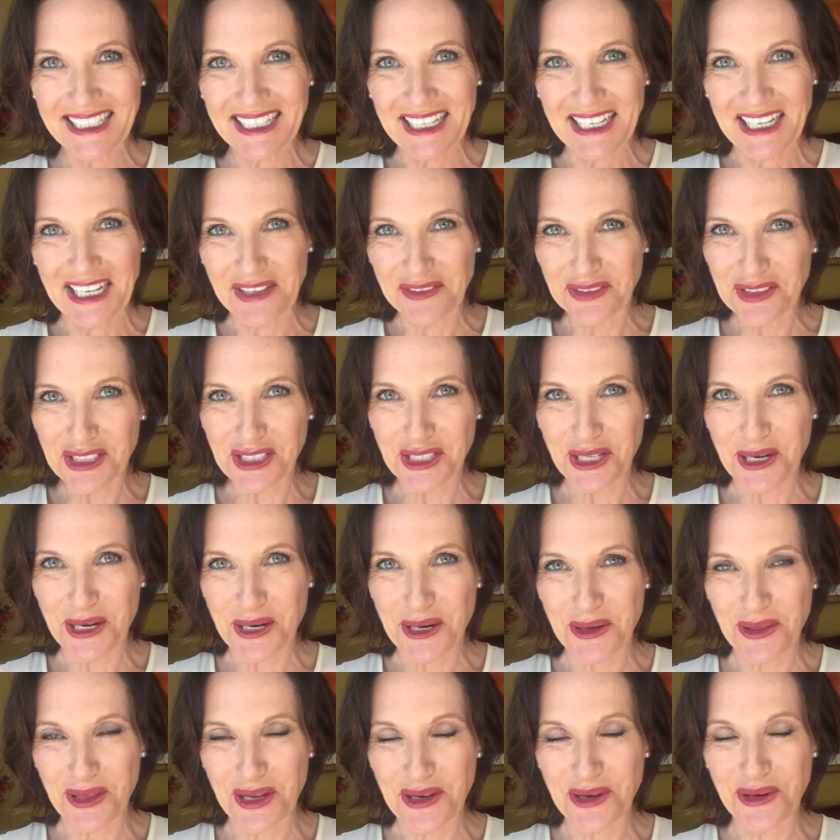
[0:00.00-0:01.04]
If
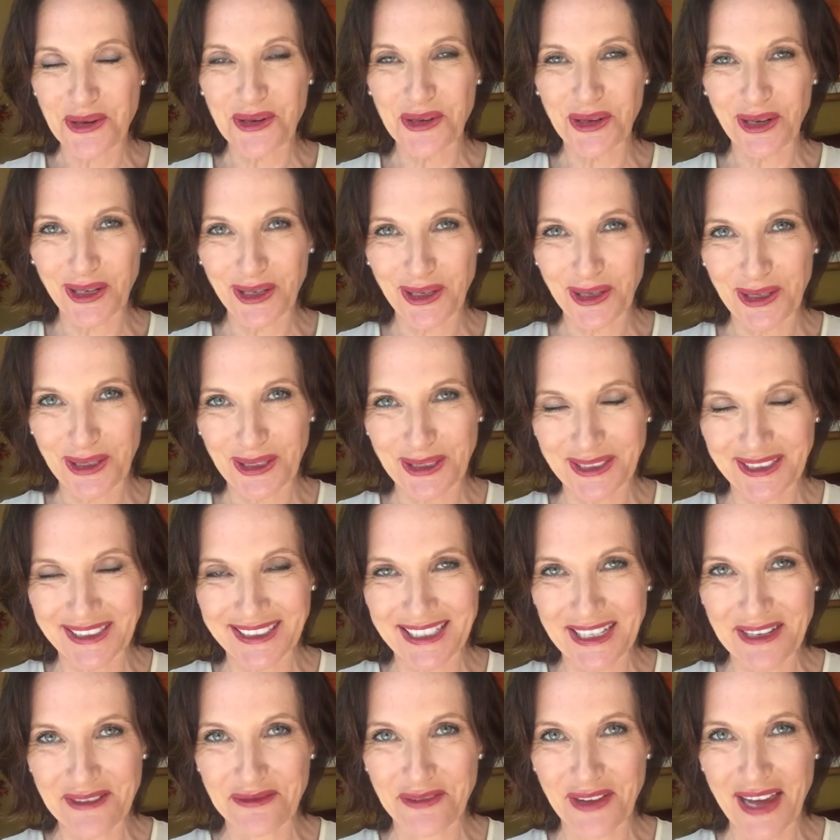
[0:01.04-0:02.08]
so, then you're not alone.
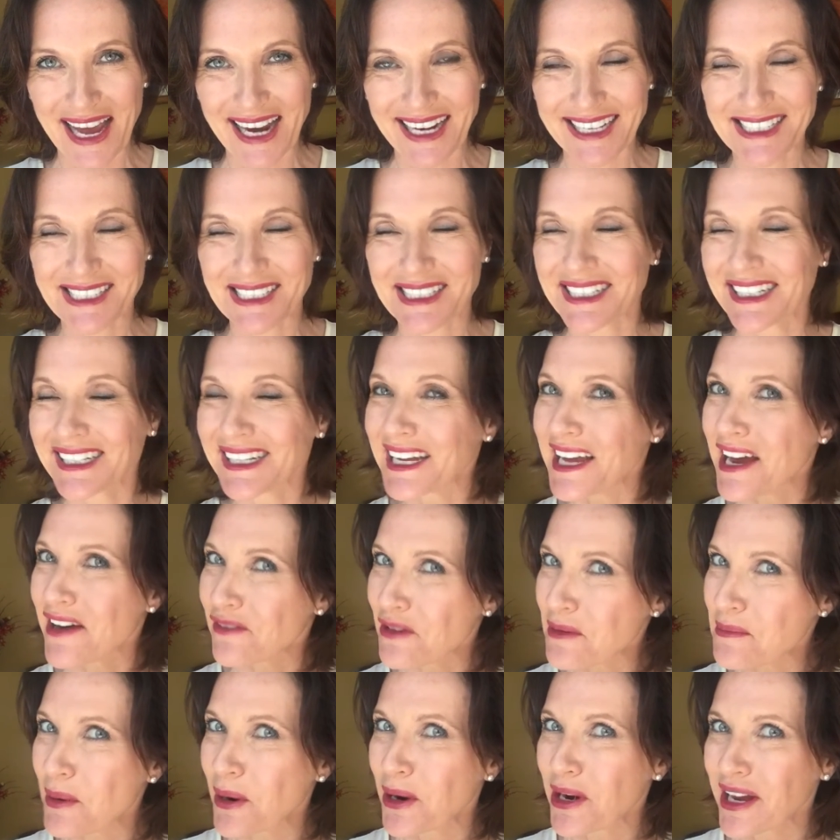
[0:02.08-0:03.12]
In fact, nearly
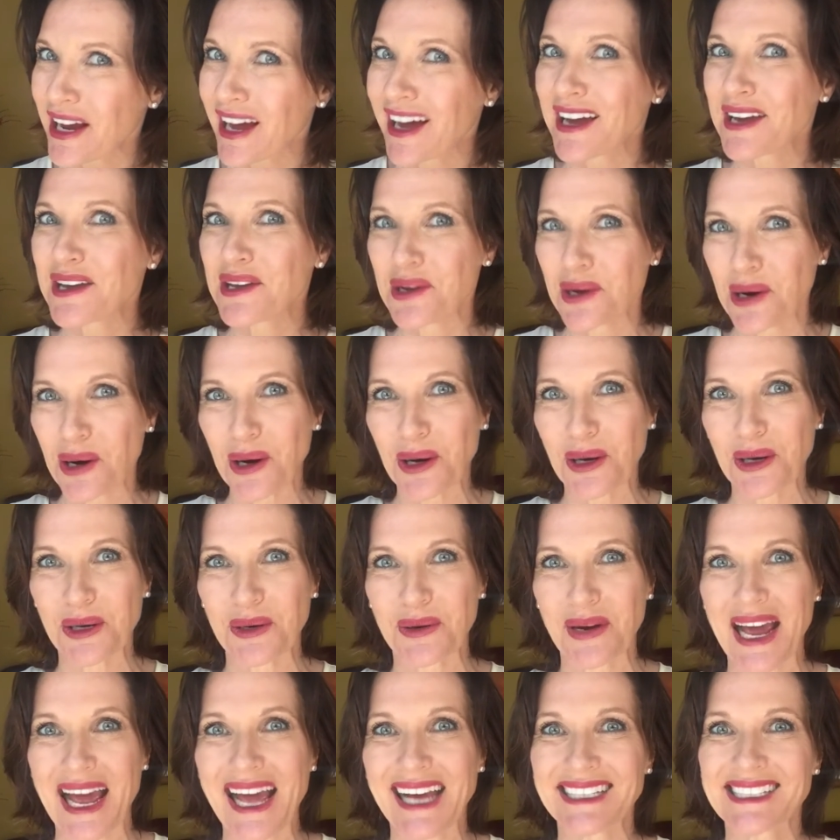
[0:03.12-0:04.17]
everybody I know
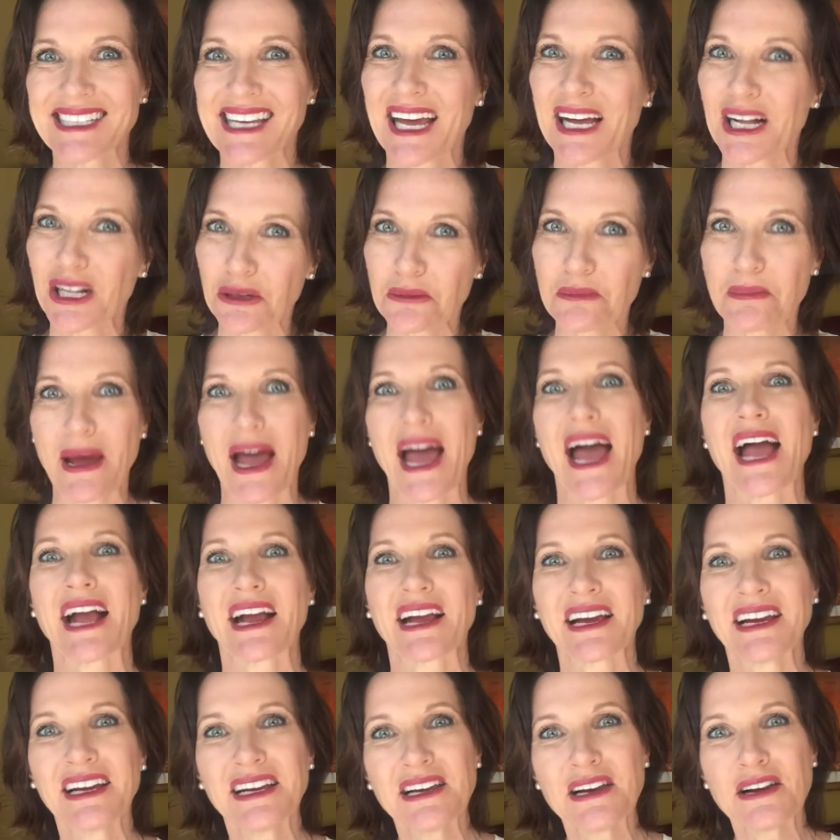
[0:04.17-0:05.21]
has held back
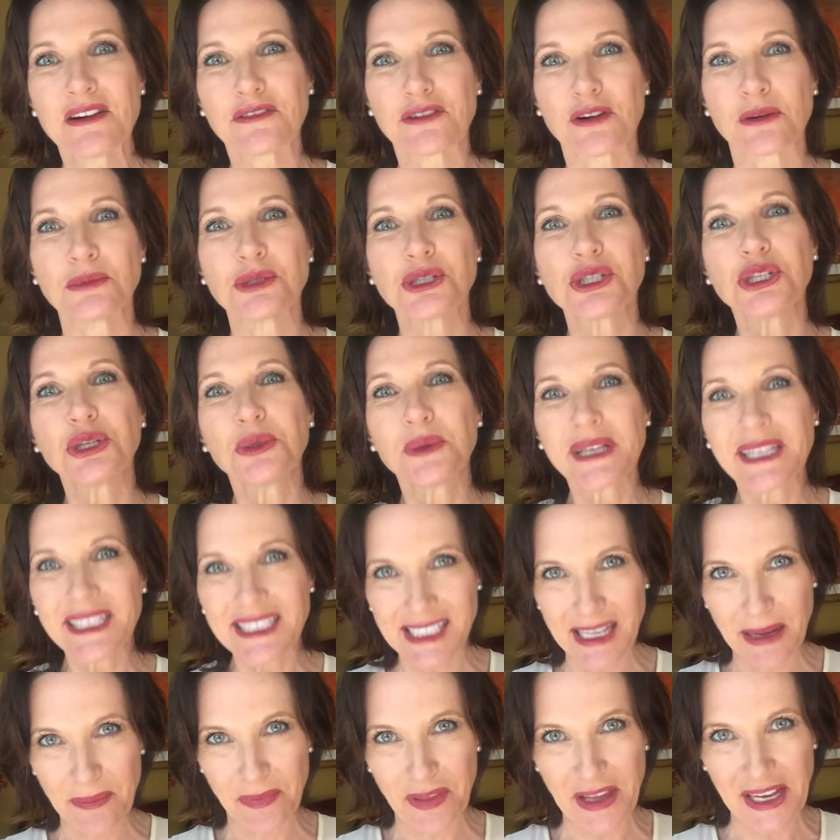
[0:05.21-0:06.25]
from doing
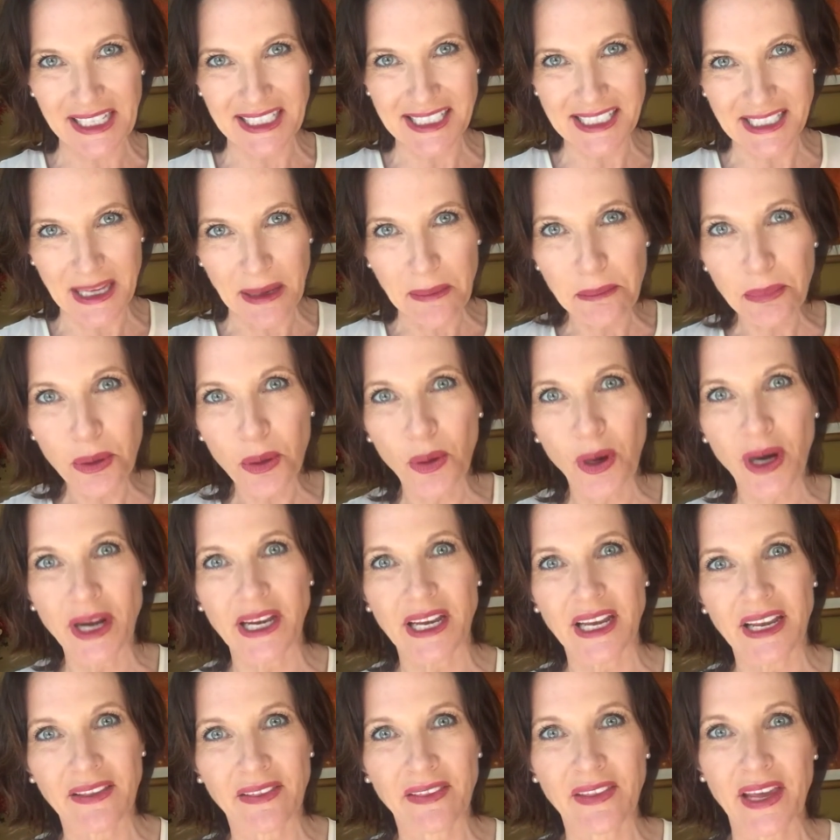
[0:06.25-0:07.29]
something at some point
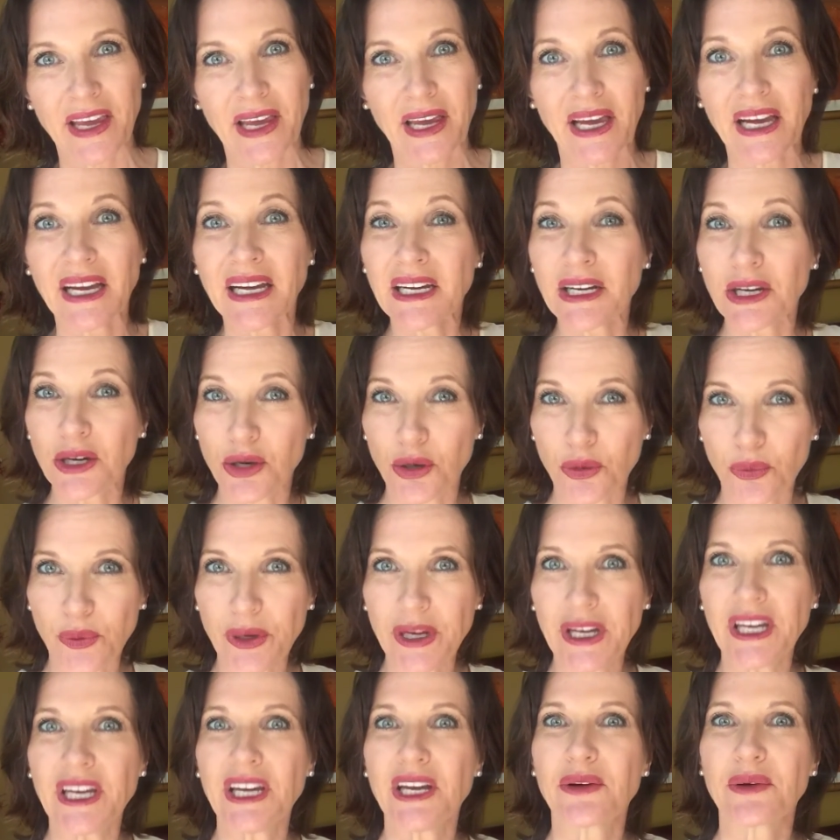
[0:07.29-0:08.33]
in their
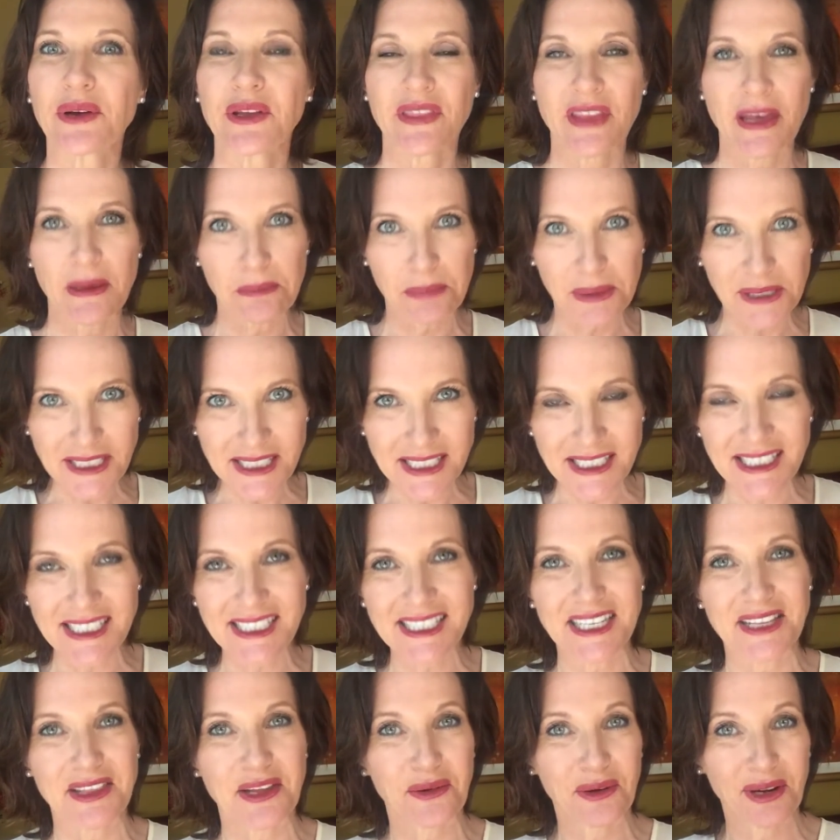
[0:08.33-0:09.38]
career, in their business,
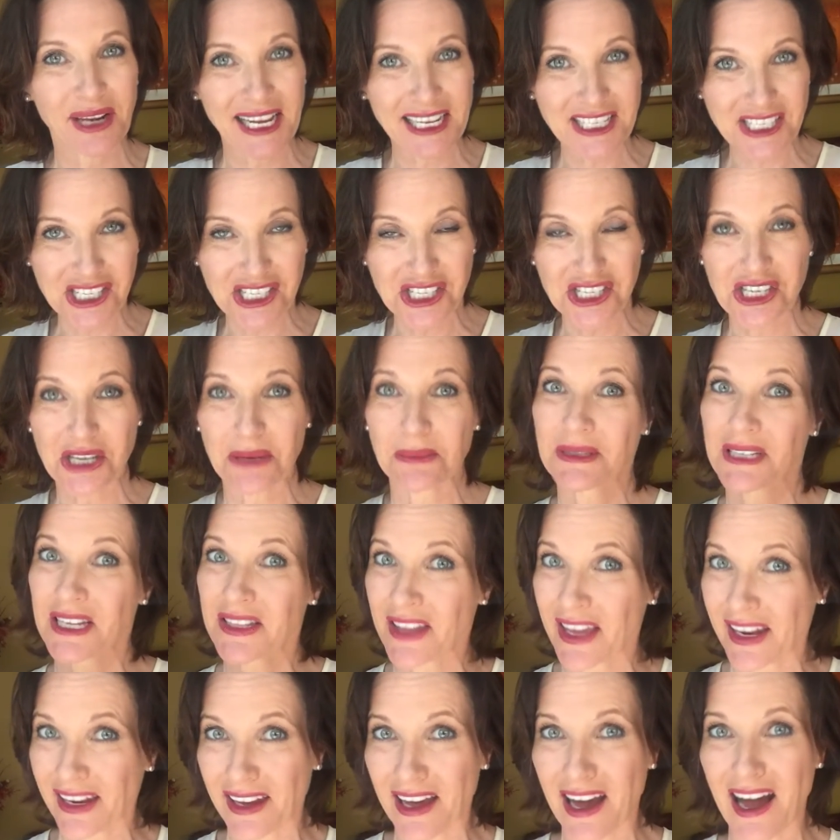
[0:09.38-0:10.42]
in their relationships, in
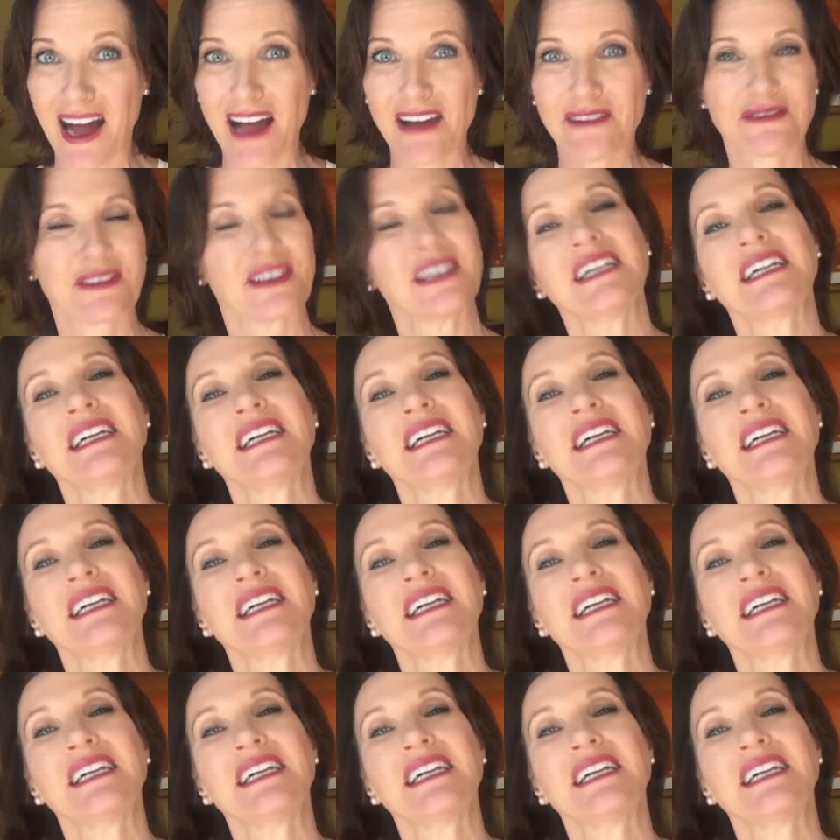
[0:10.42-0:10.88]
their life,